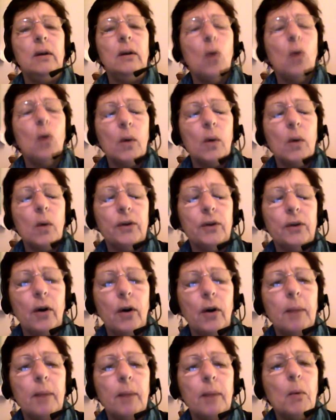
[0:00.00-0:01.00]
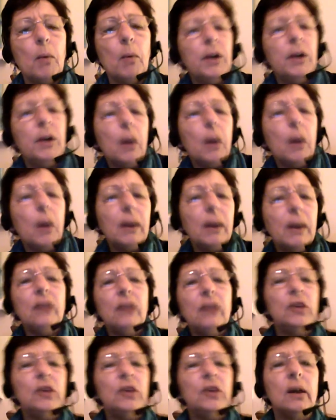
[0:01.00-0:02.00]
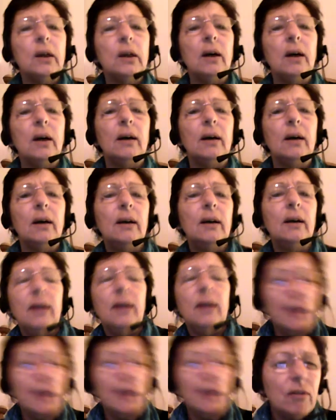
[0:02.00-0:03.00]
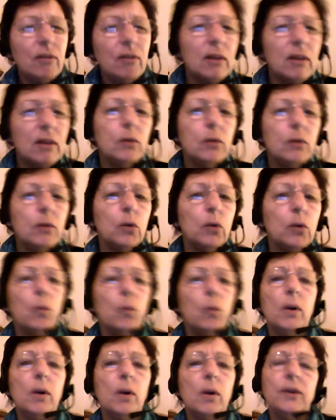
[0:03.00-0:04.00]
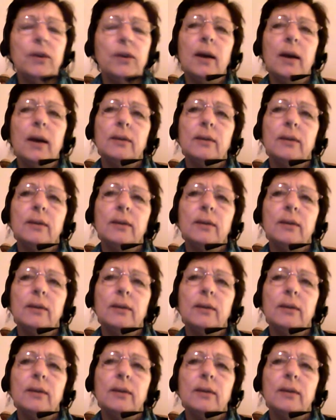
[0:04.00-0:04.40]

always right, but when you go against your gut, it never really sort of works out.